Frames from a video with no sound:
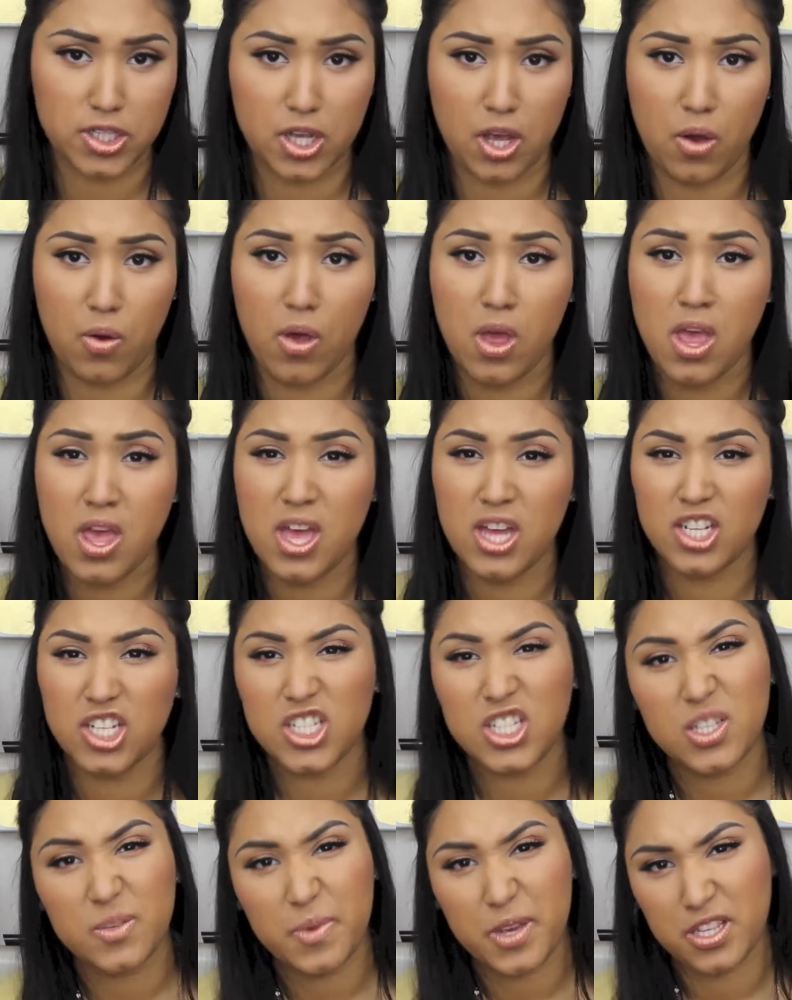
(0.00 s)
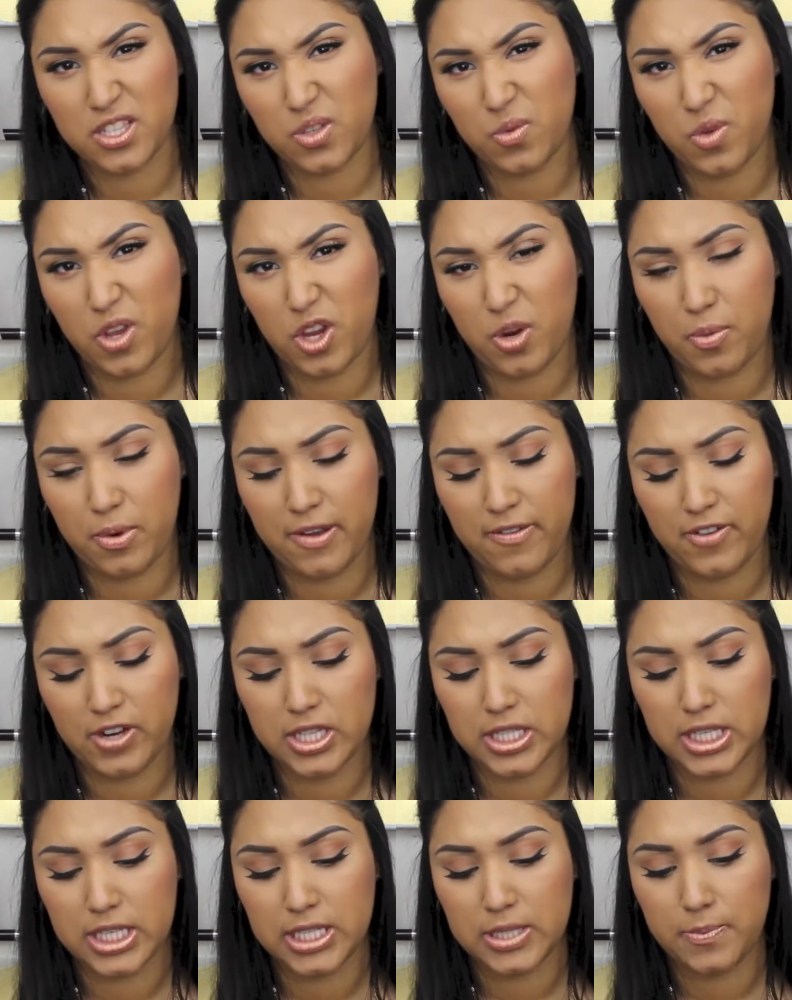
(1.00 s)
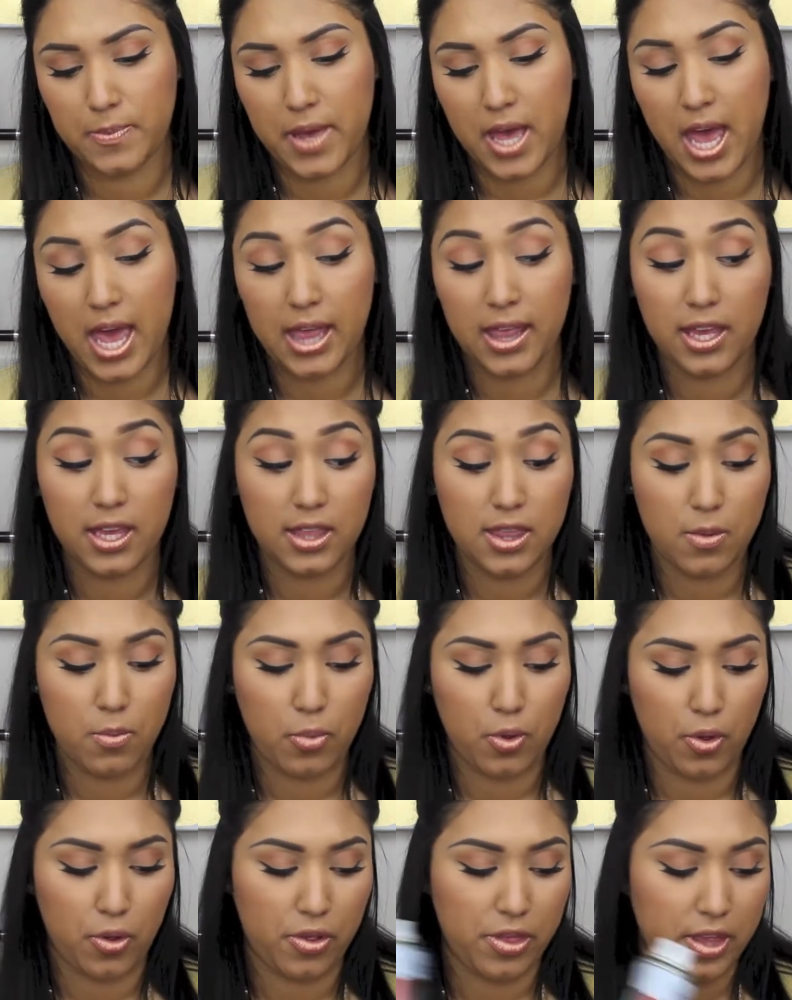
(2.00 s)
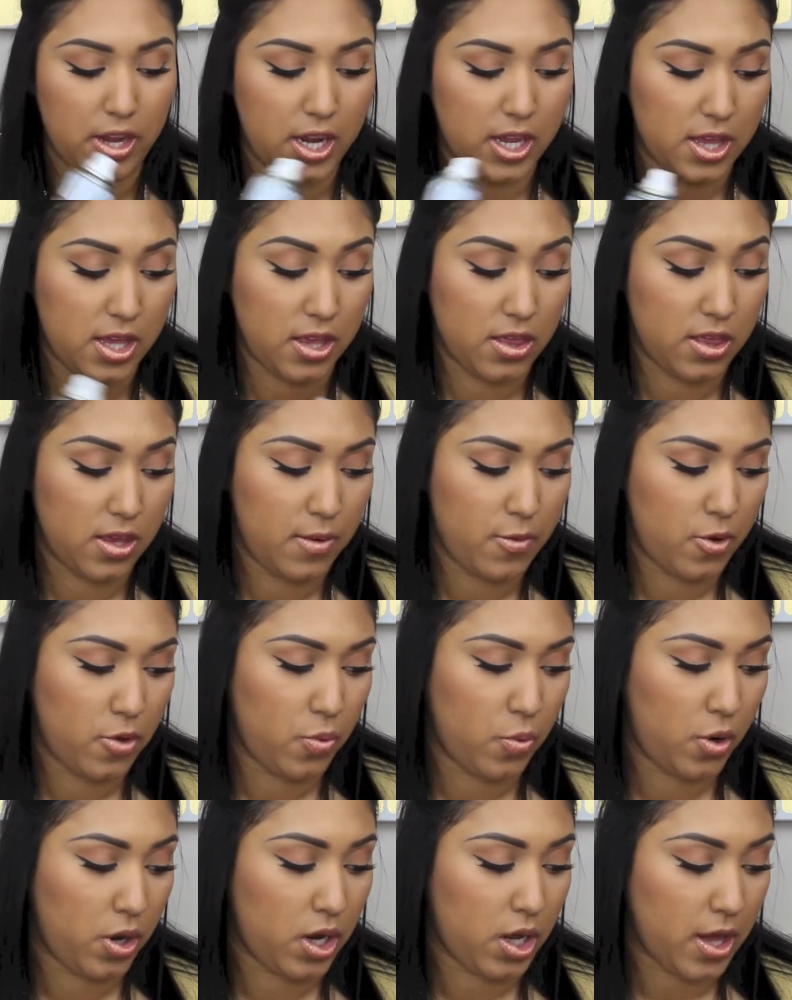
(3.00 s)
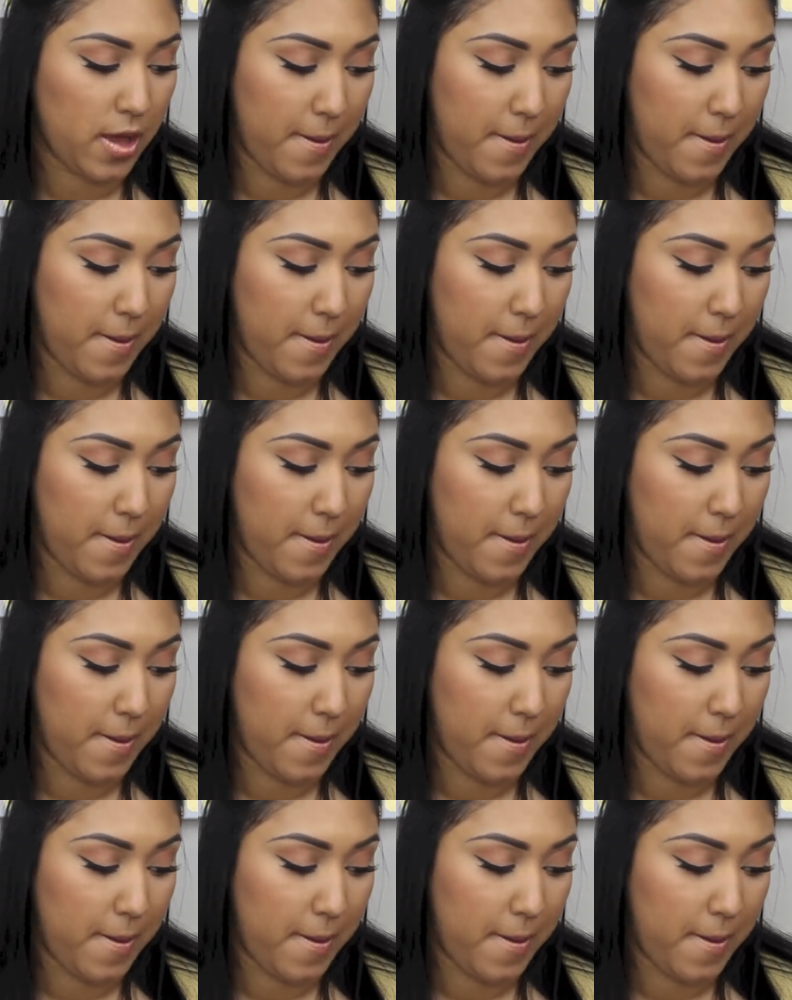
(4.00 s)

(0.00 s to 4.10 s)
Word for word: So just depends on what your preference is, but I like them both and I think they both work